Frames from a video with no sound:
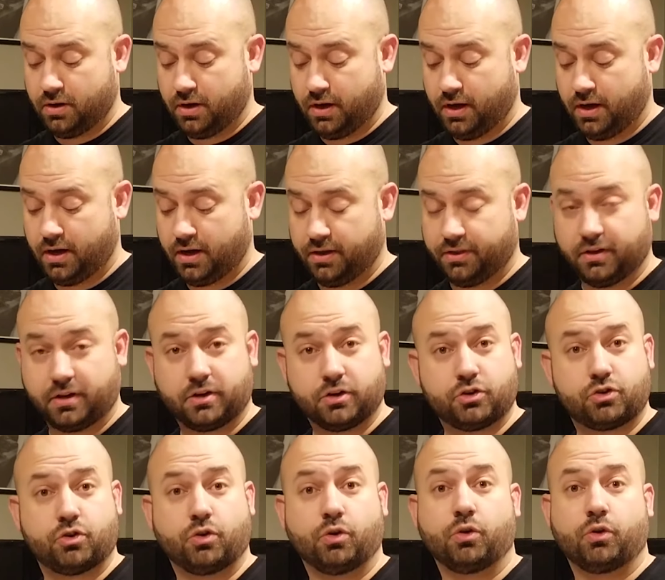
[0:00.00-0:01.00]
the
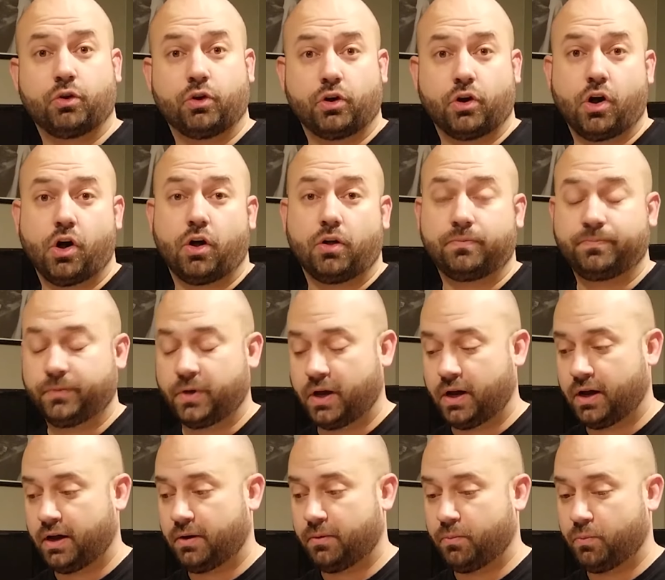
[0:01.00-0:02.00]
controller at all.
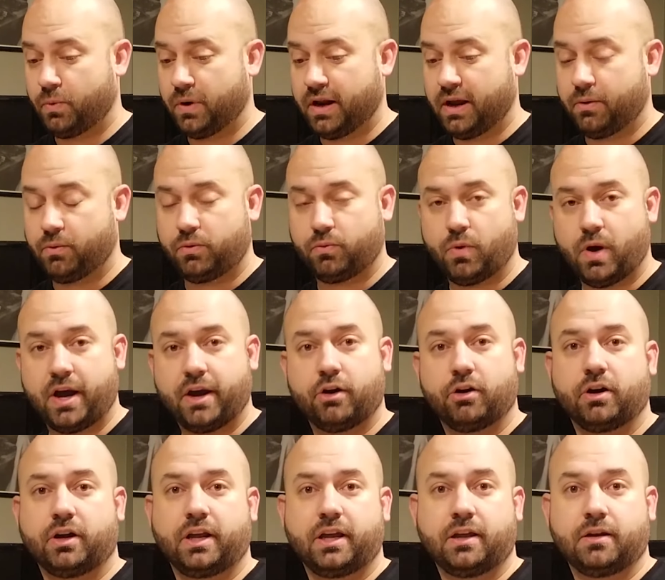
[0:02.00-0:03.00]
When I would
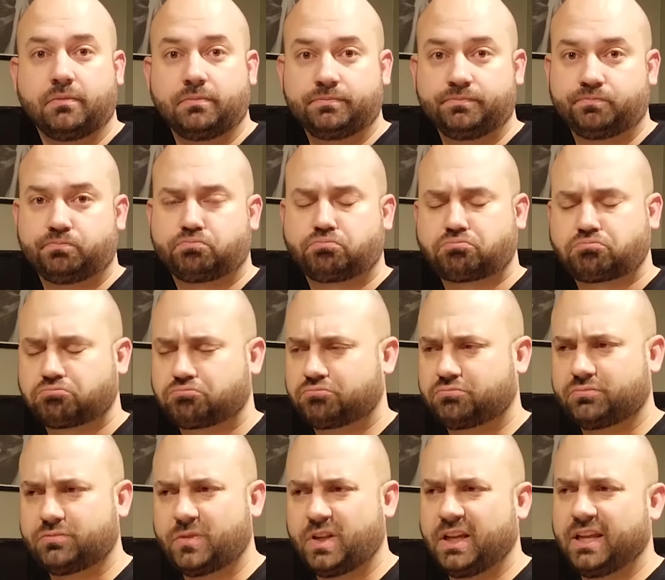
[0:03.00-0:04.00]
wire it in,
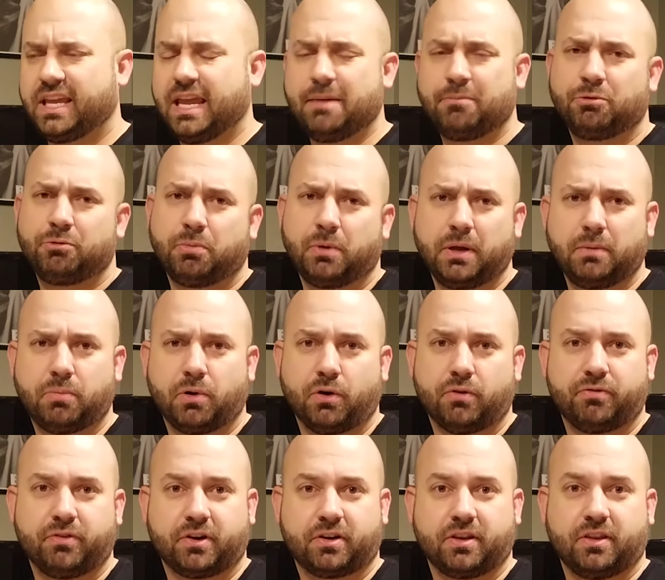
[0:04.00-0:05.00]
games played
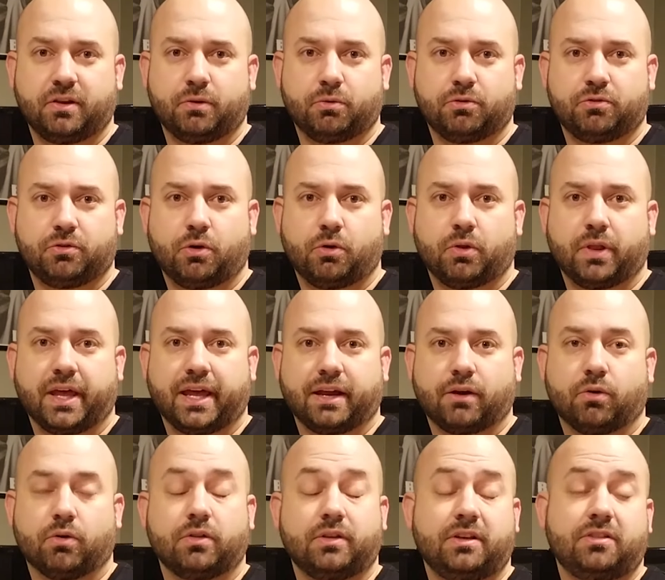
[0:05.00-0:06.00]
perfect and there was no
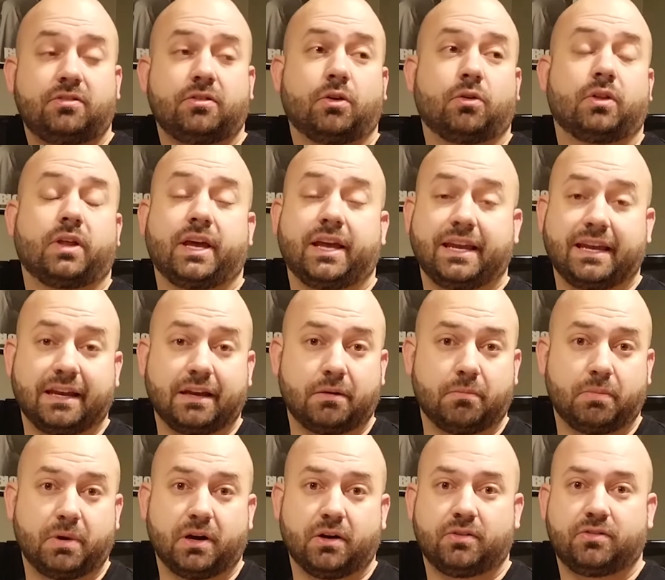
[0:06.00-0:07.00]
lag, or at least no lag in
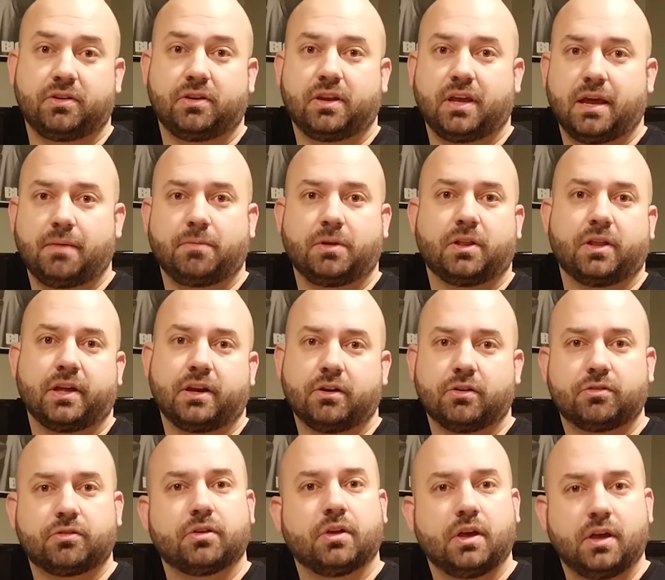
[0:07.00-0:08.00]
comparison to
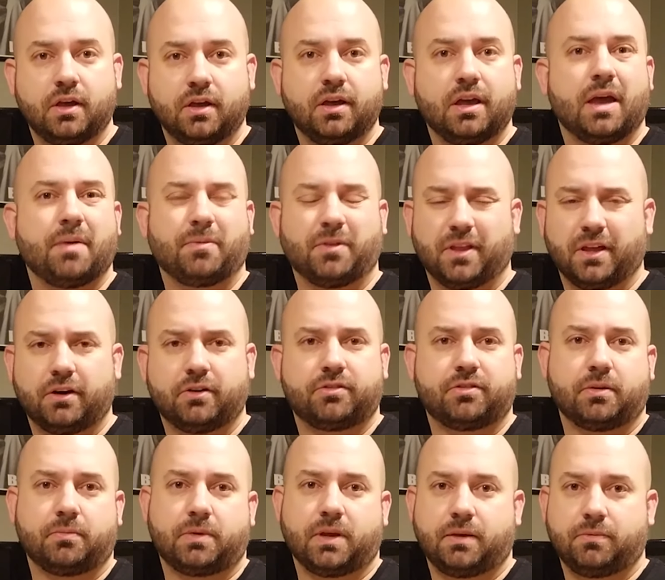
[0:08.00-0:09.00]
emulators. Emulators
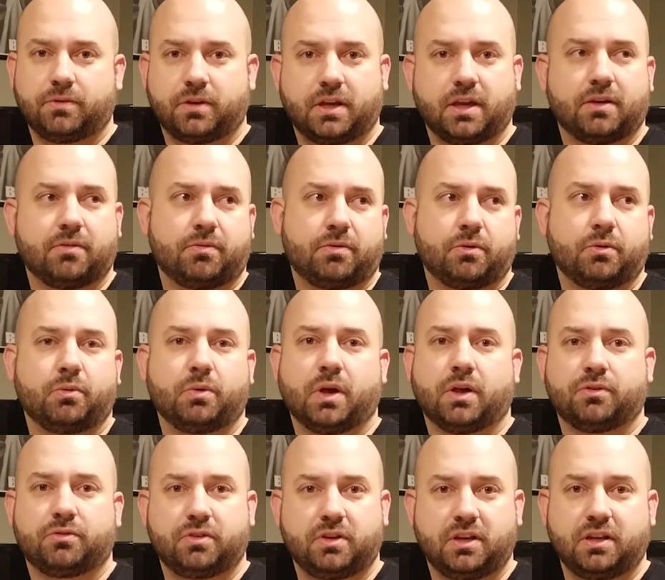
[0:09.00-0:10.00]
sometimes, again, through
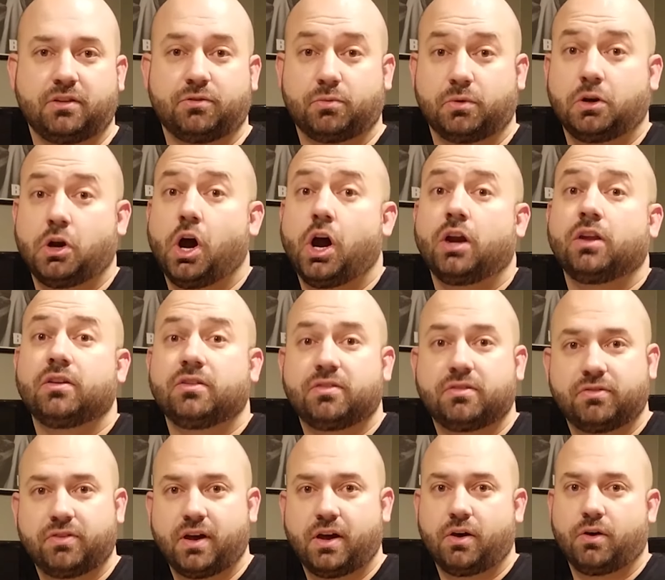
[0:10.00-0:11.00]
LCDs,
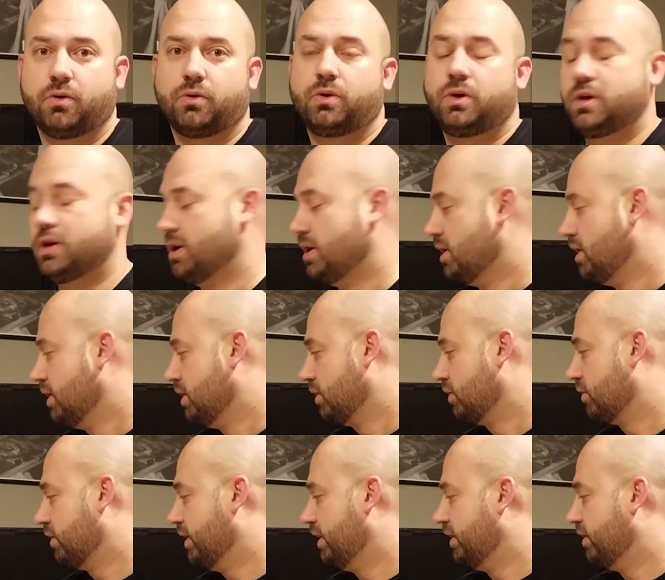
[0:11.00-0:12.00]
regardless of how
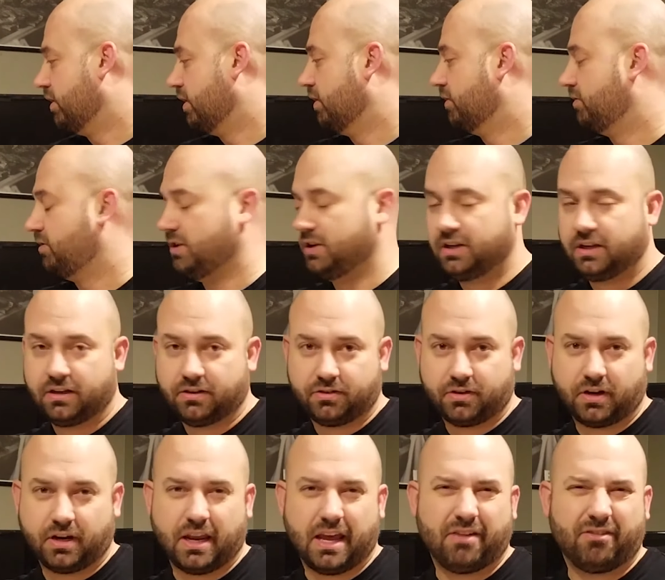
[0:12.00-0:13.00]
great your LCD
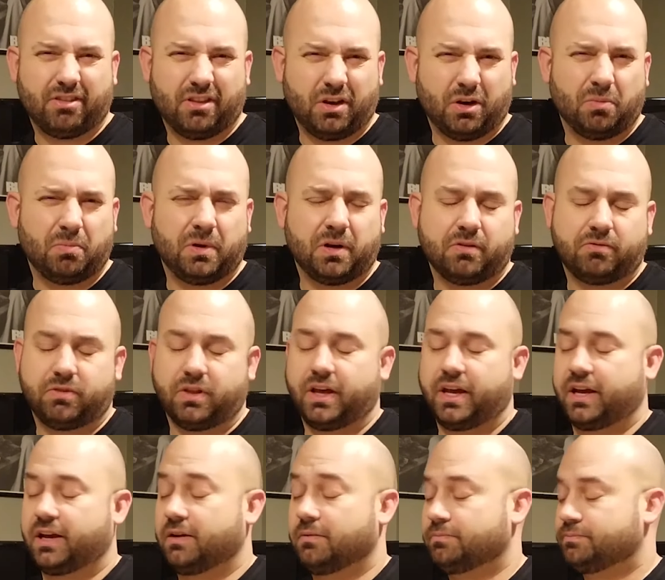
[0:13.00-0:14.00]
is, are going to have a little bit of
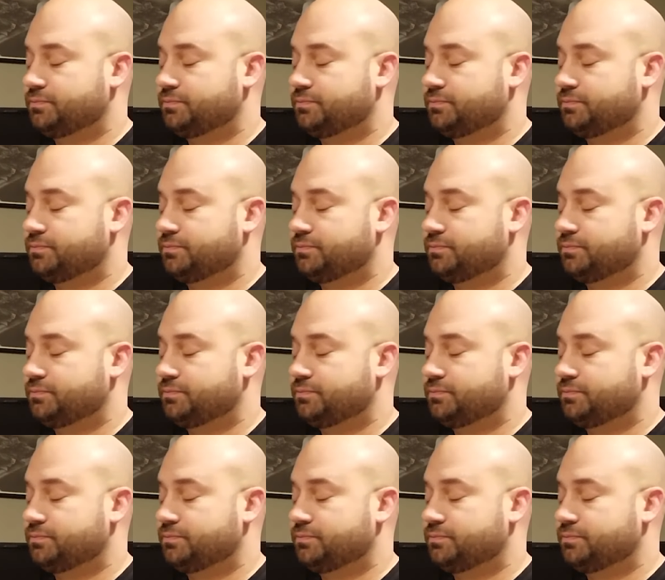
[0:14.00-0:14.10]
lag.